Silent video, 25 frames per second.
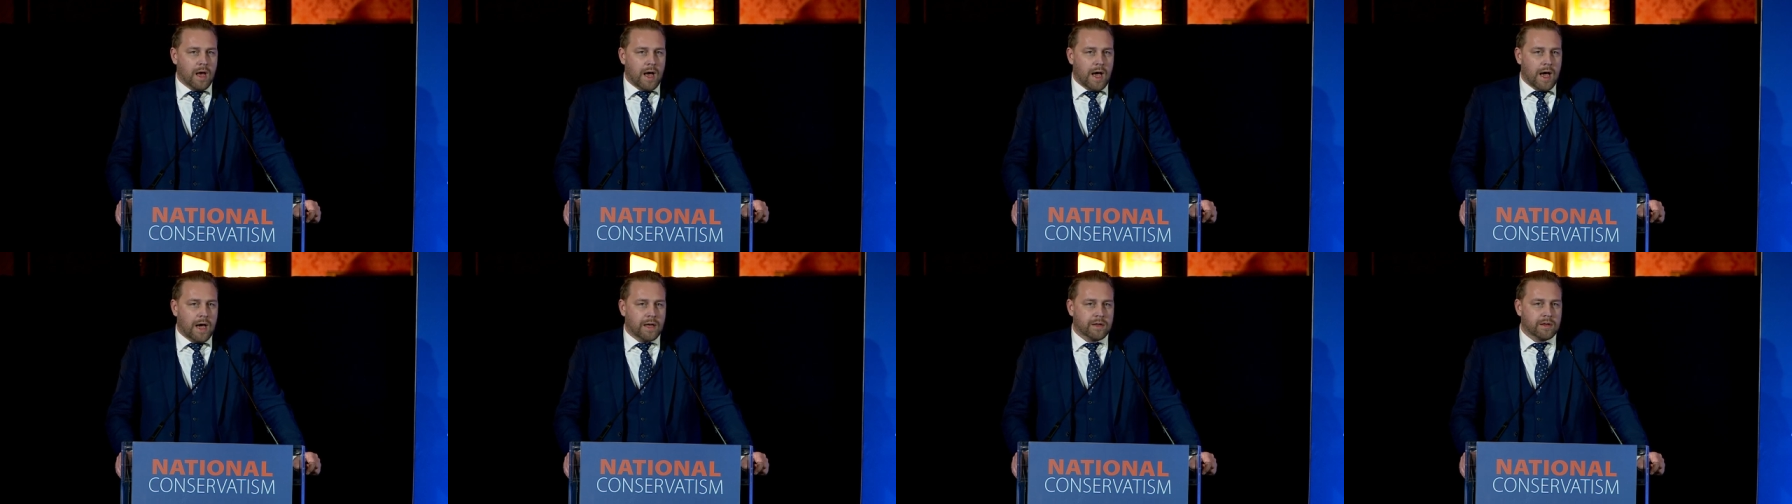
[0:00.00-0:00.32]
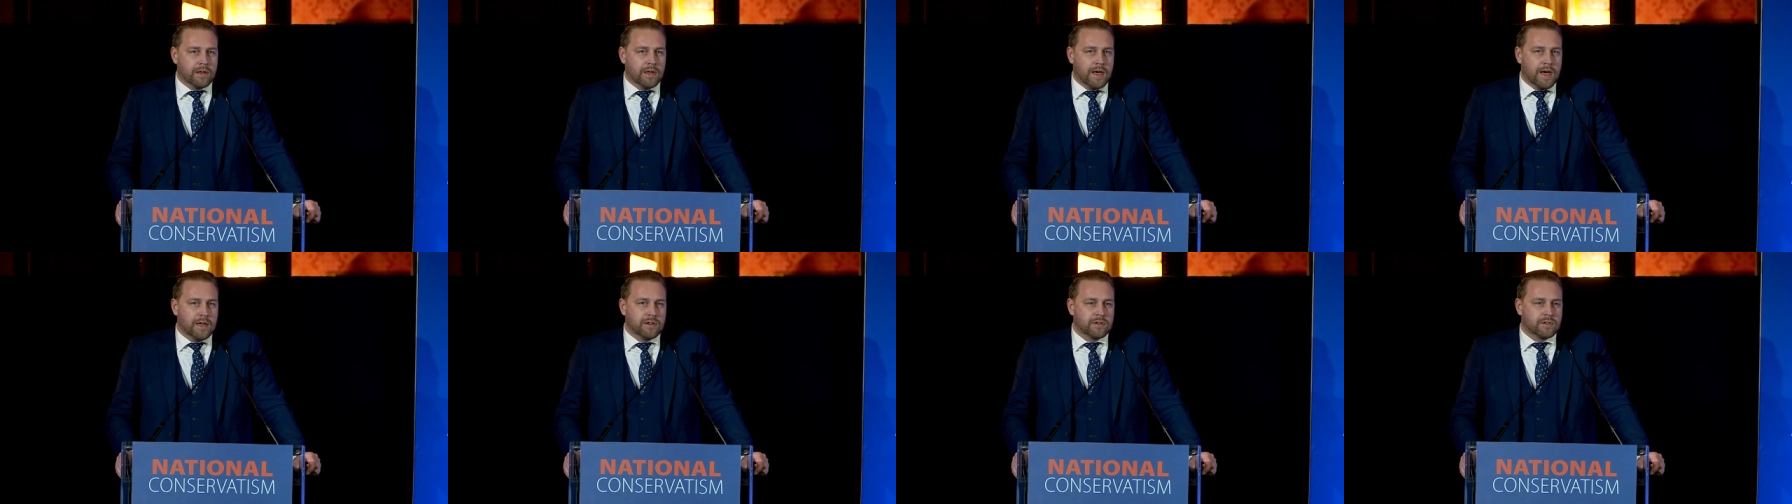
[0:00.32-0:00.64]

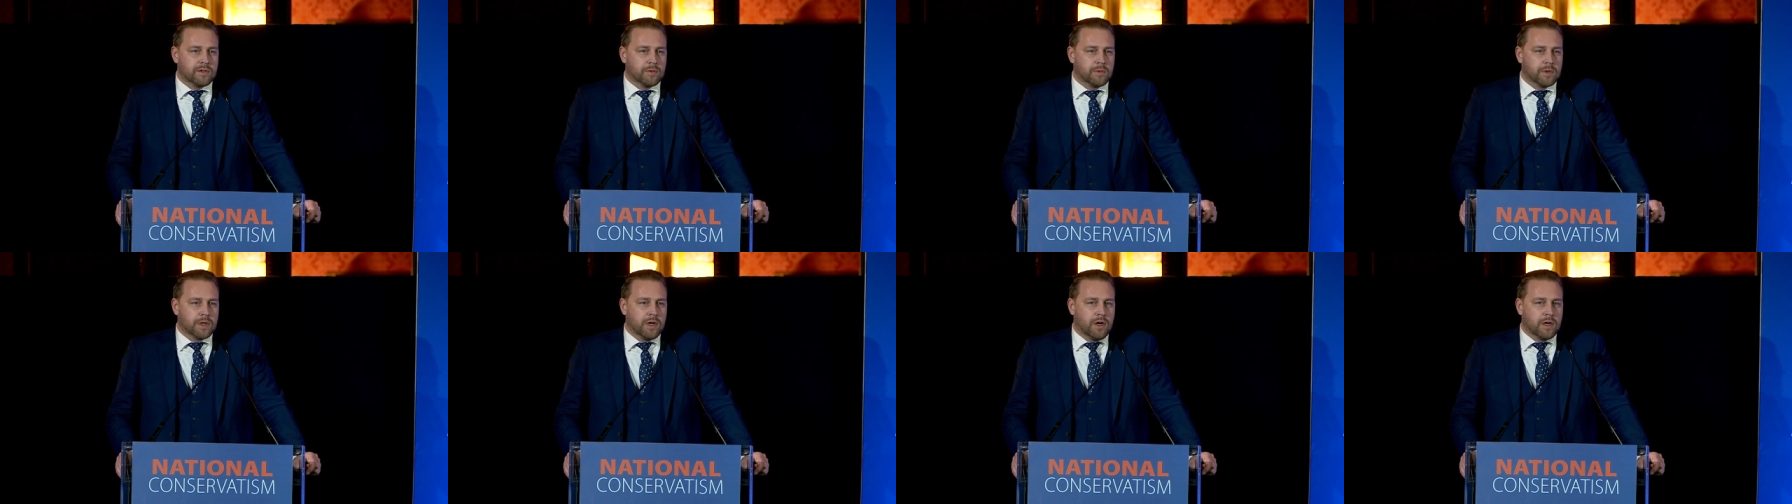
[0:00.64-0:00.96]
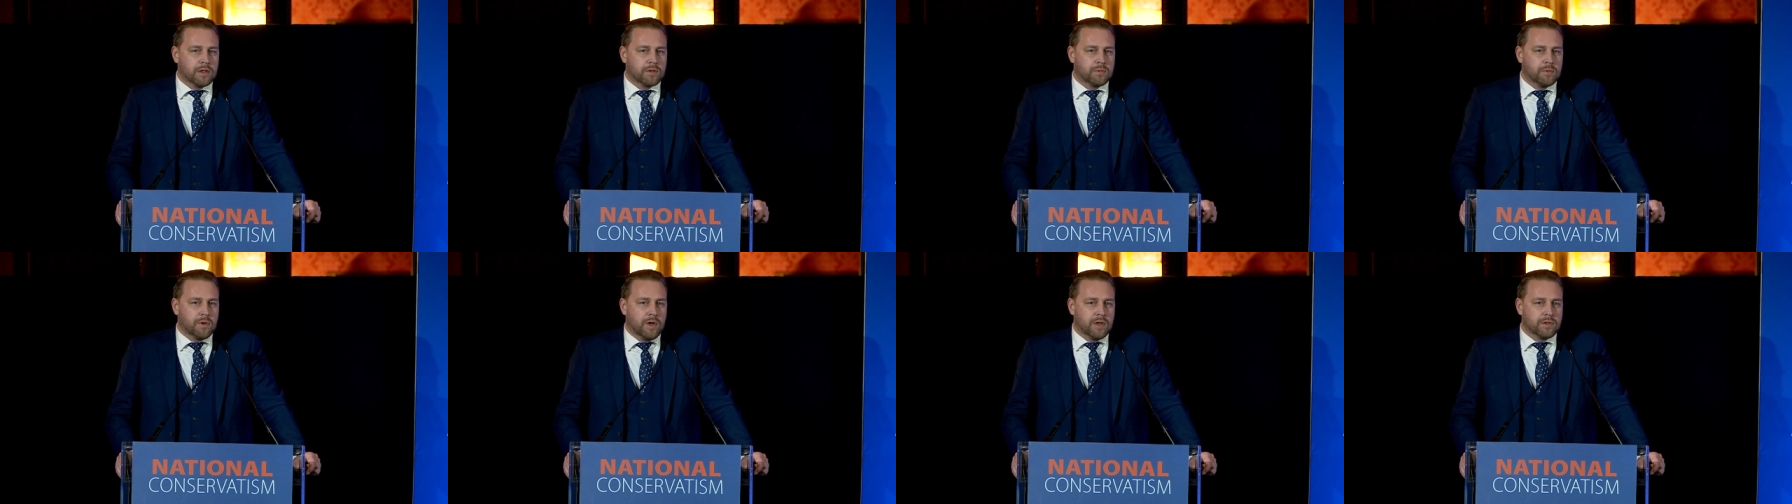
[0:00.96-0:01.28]
And the answer we
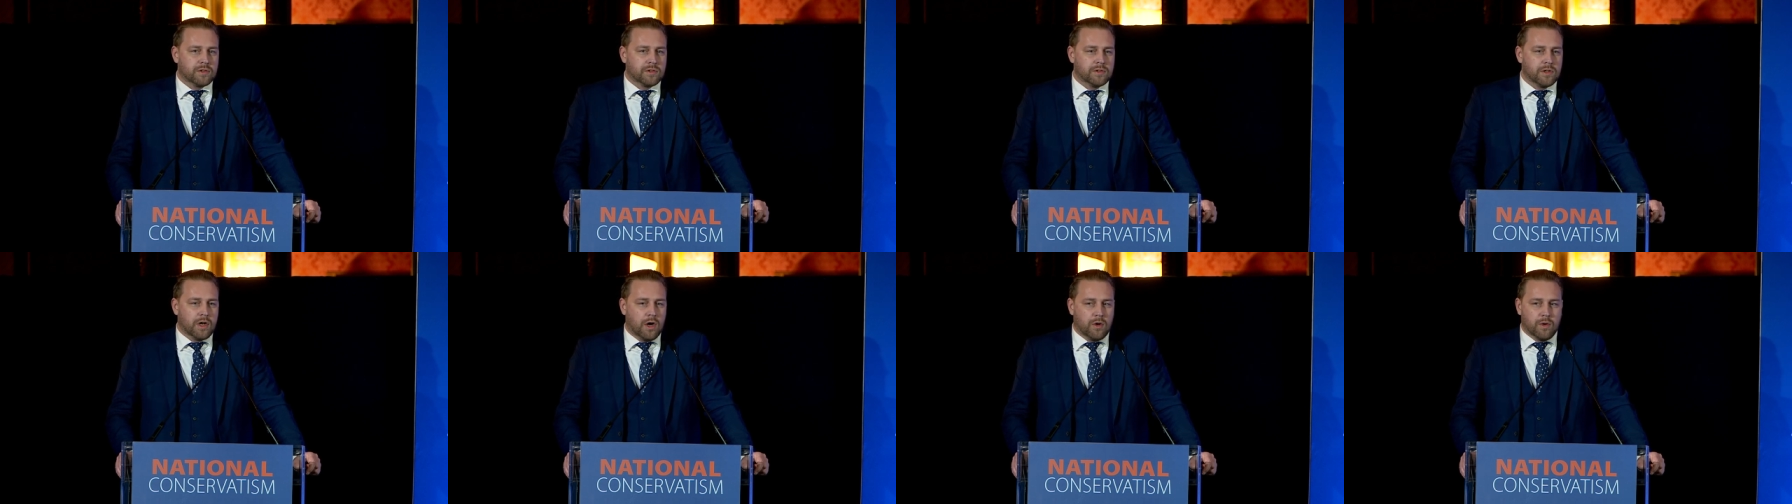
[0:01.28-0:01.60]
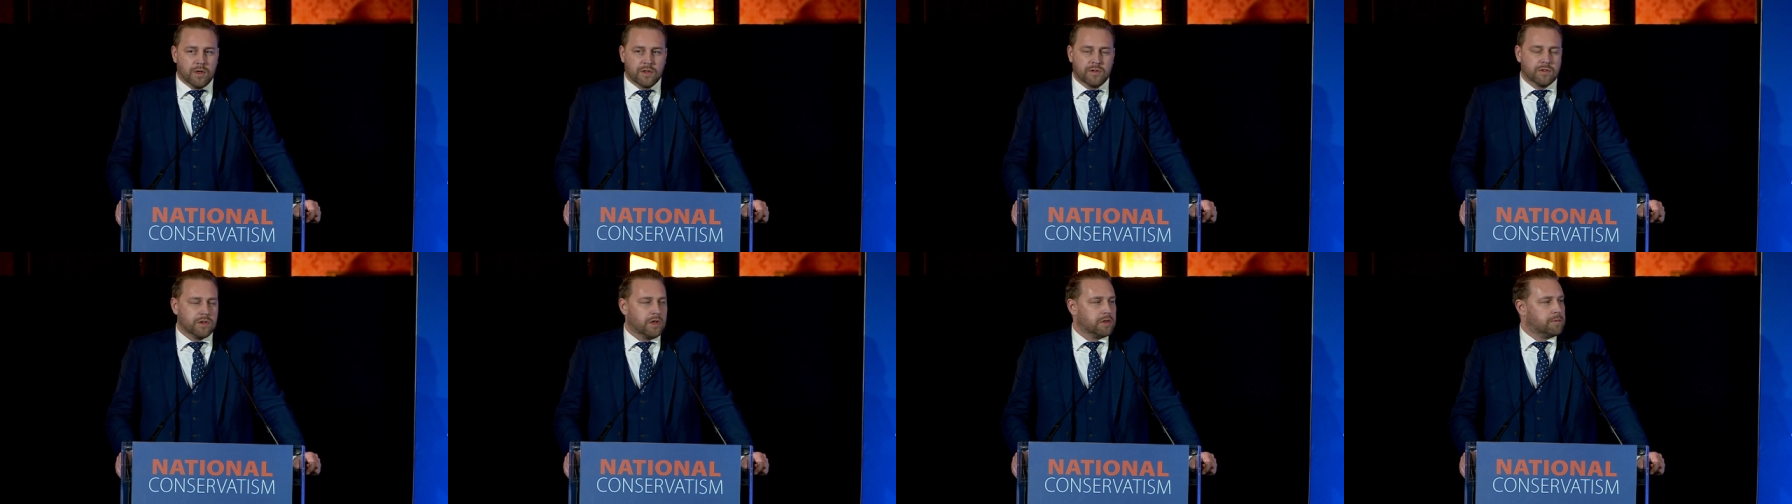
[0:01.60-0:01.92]
got was,
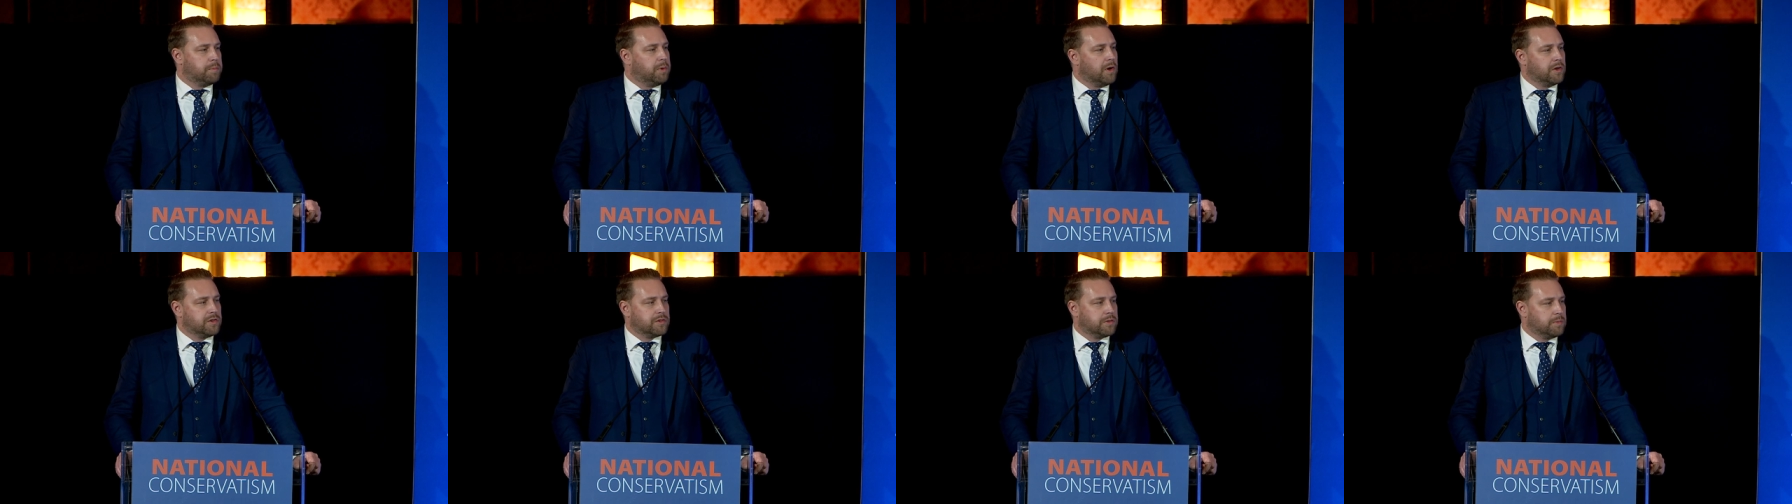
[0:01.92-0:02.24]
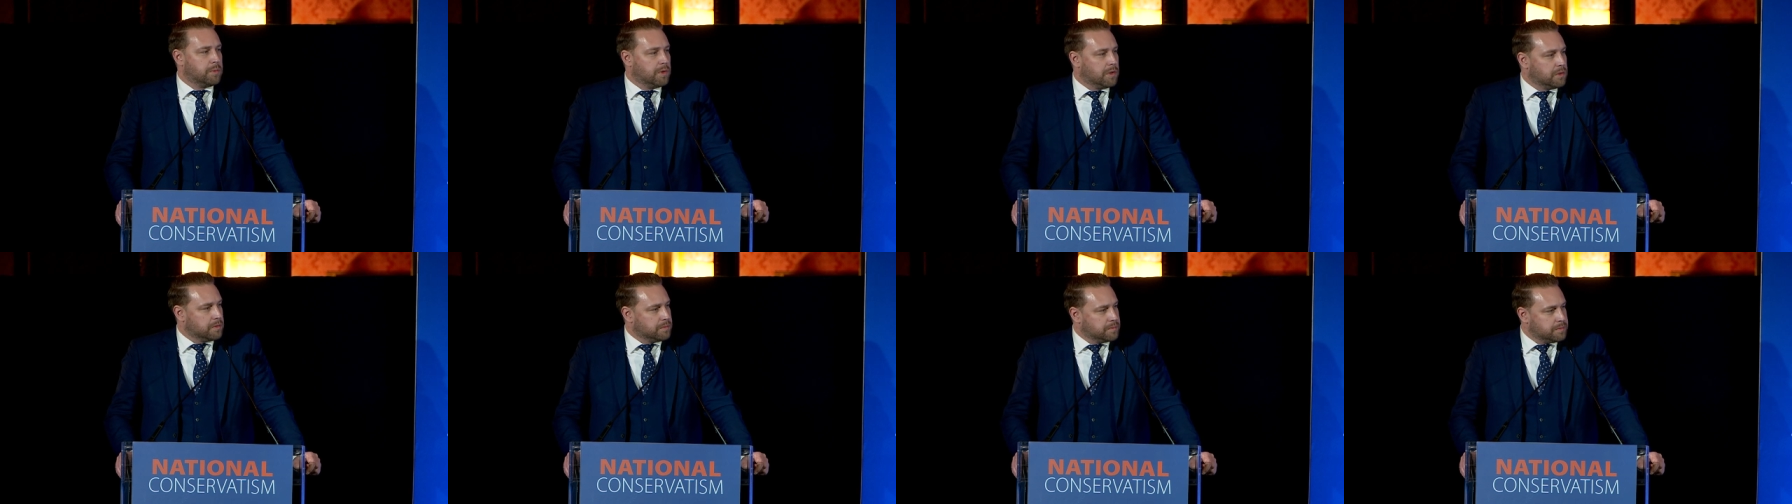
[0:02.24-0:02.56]
no, it's not
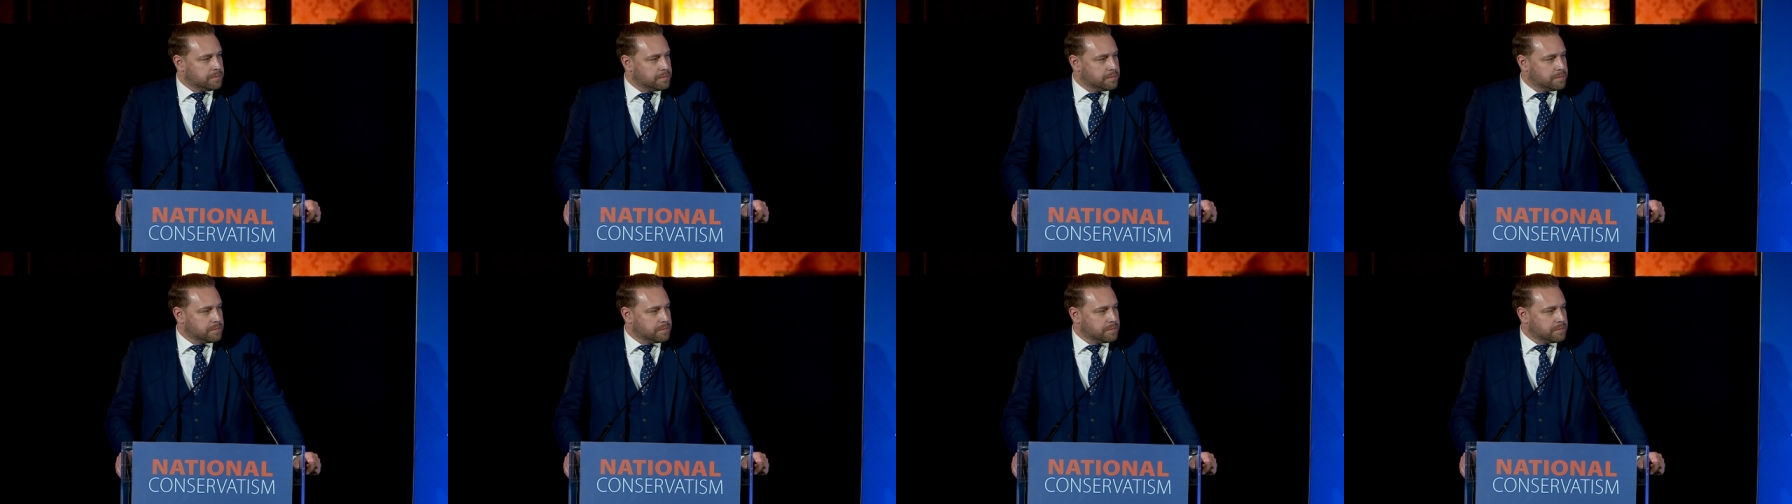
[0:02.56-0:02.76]
possible.